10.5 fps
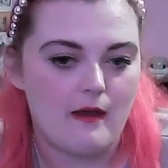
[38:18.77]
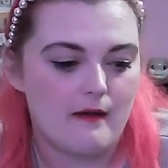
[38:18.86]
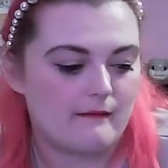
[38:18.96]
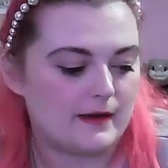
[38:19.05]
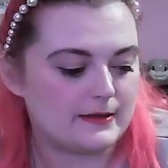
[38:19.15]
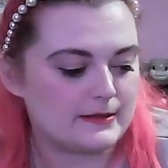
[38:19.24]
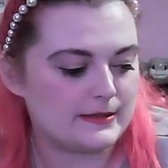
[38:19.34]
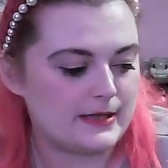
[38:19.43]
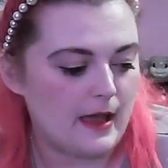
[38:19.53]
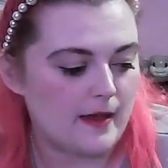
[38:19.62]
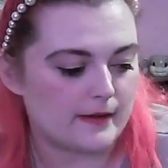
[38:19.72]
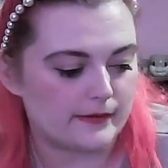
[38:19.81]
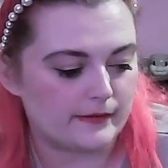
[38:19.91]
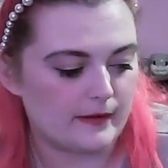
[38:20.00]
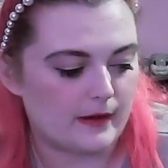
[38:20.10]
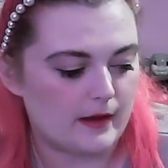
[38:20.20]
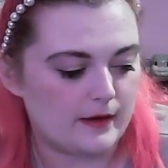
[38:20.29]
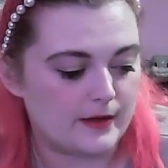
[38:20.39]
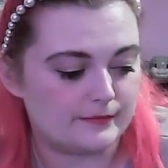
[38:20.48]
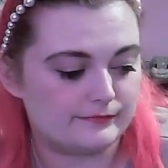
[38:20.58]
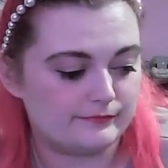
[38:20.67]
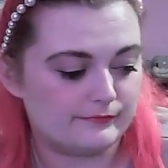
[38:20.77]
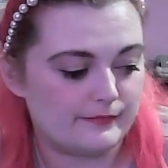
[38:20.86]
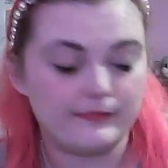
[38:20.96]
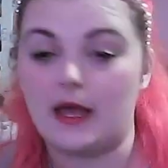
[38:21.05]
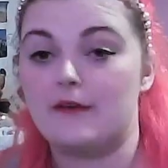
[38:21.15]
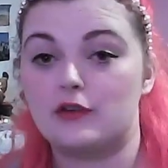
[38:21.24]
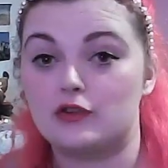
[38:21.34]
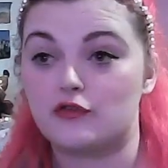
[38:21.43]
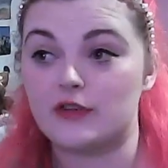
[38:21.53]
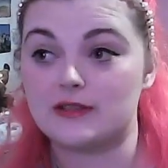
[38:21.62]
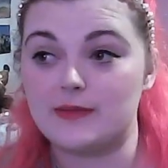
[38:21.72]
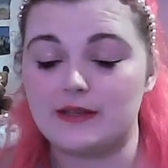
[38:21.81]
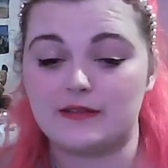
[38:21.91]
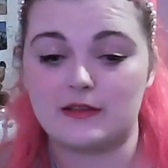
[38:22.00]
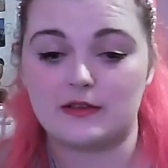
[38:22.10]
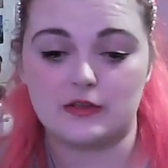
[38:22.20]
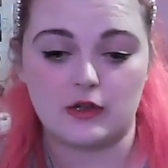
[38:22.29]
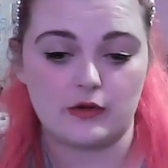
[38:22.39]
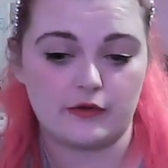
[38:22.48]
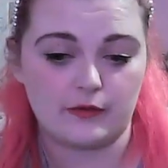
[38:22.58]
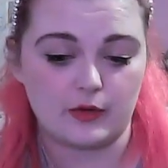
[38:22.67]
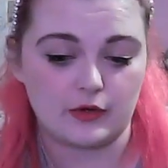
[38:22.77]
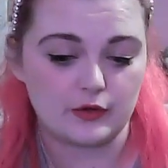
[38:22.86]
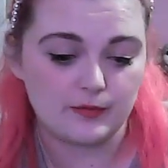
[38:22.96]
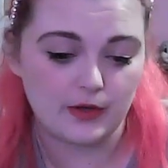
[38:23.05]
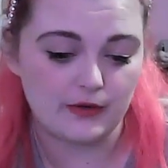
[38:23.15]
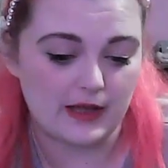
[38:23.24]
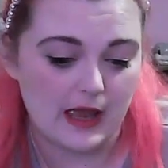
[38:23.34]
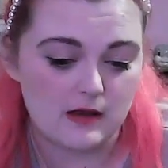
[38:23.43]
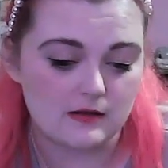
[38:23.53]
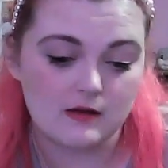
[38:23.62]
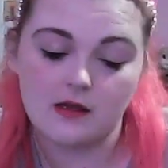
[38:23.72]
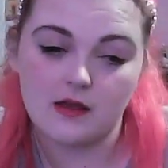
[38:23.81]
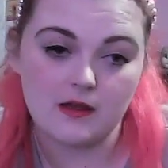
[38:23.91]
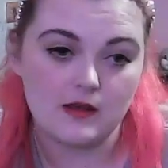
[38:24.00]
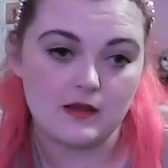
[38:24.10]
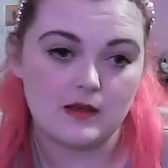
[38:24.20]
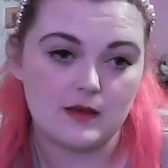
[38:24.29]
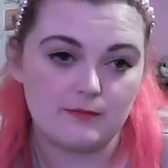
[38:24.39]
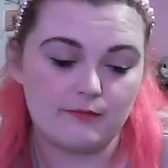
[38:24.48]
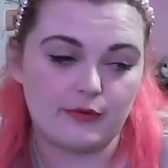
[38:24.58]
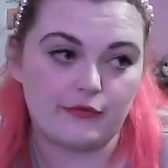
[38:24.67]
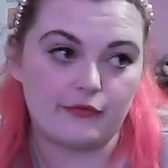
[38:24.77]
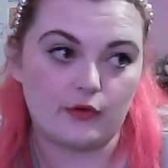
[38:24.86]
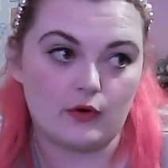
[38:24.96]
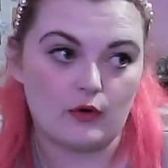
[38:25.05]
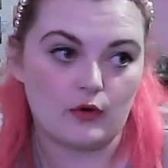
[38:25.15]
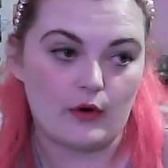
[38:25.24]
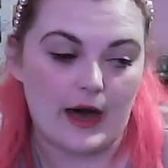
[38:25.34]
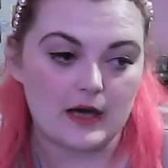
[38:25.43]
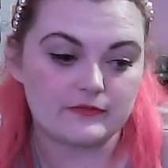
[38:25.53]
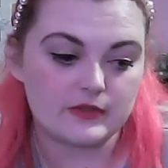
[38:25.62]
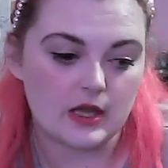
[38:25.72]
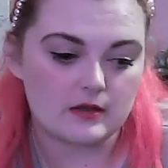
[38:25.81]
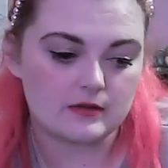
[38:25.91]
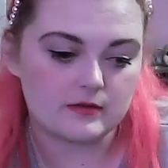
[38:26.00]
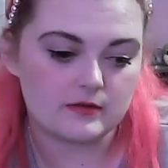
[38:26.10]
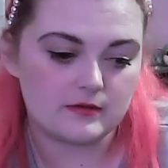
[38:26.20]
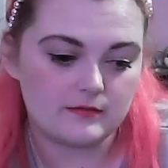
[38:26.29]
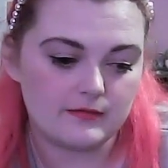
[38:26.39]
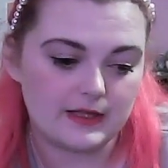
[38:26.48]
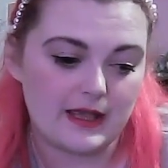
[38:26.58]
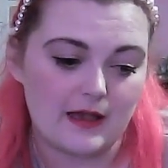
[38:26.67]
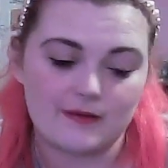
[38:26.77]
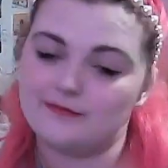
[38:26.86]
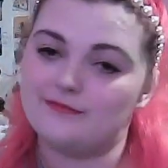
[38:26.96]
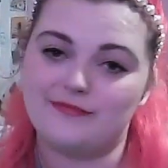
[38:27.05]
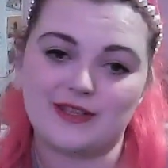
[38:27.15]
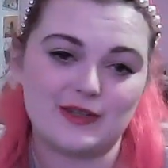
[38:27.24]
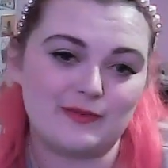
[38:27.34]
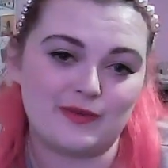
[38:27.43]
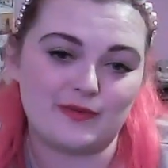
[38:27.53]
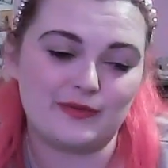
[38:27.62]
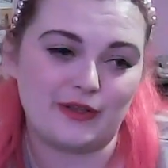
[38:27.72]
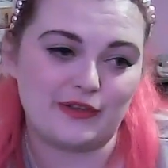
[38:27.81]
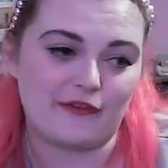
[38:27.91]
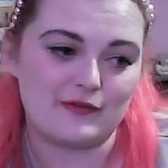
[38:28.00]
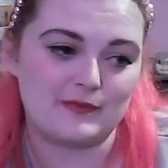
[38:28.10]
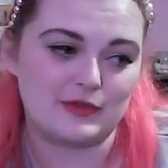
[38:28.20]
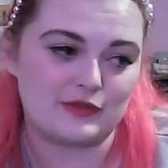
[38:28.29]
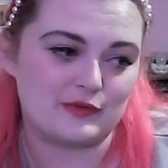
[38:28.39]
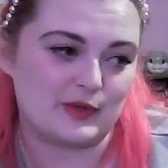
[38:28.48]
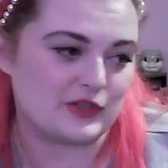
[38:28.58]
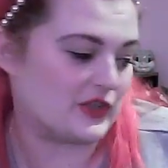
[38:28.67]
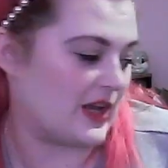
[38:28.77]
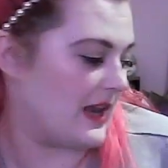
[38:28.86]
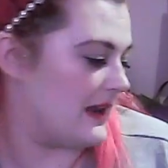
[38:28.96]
And yes, have a good Christmas, because I don't know if I'm going to upload again before or after. But yeah, thank you all so much for watching,